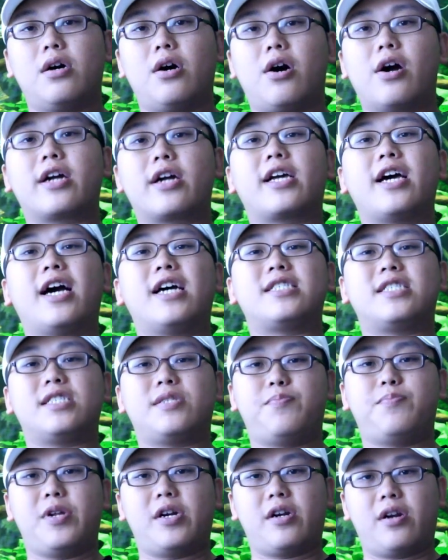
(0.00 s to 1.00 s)
Alright guys, it's
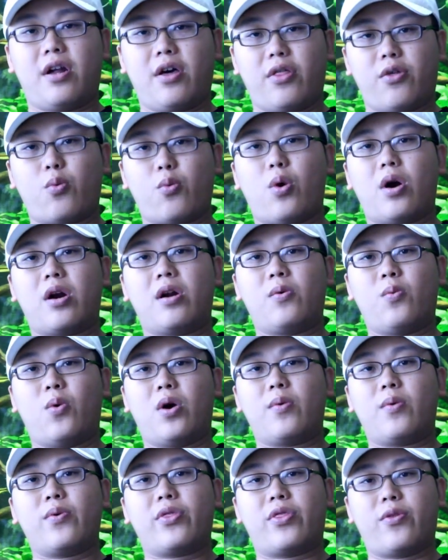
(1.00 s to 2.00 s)
been another
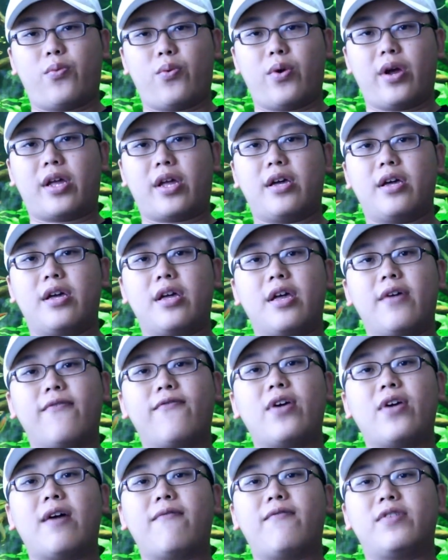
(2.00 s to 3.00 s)
one-on-one with the Rick. If
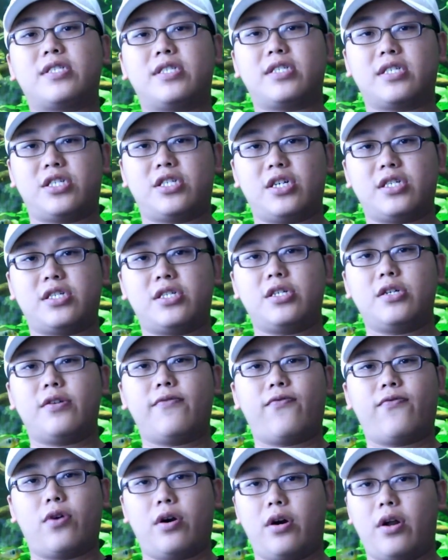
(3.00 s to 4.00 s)
you have a suggestion
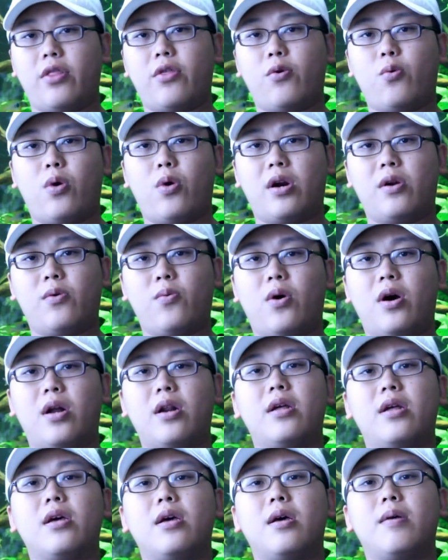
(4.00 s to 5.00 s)
for another
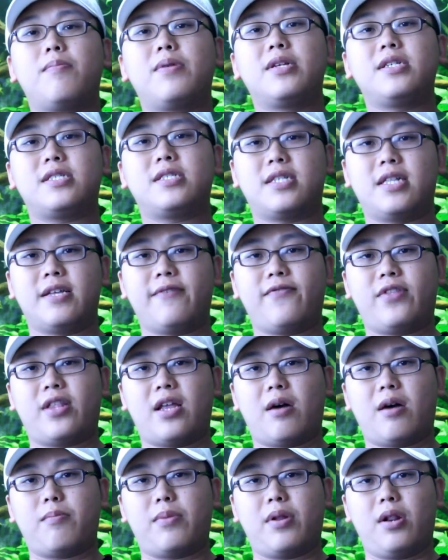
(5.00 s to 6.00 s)
one-on-one, please leave it
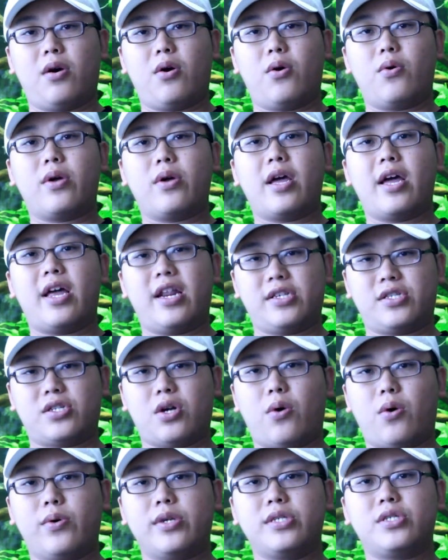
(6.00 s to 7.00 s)
down below. And as
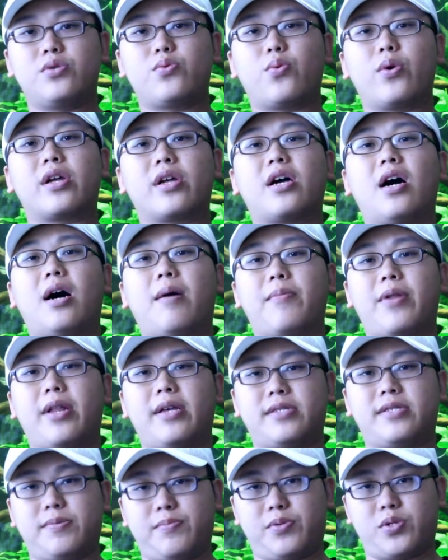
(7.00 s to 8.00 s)
always, rate, comment,
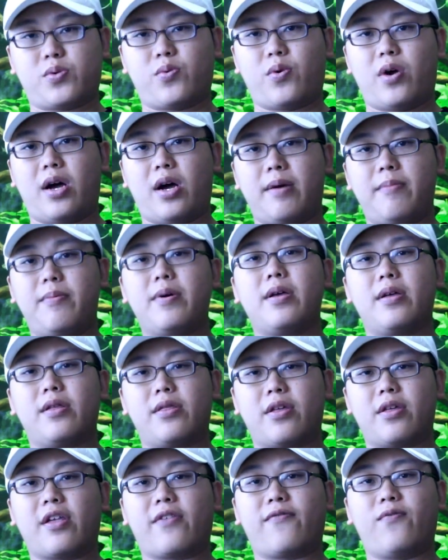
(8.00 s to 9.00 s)
and subscribe.
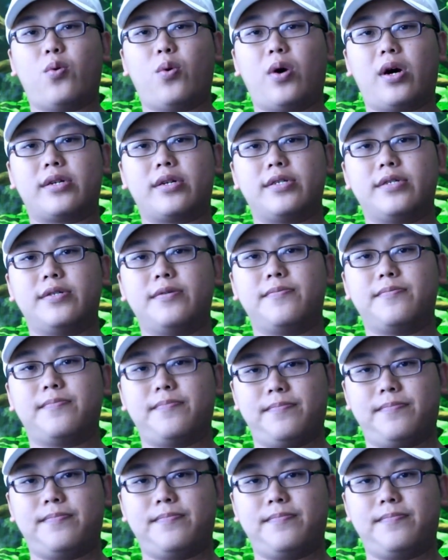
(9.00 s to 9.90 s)
Thanks for watching.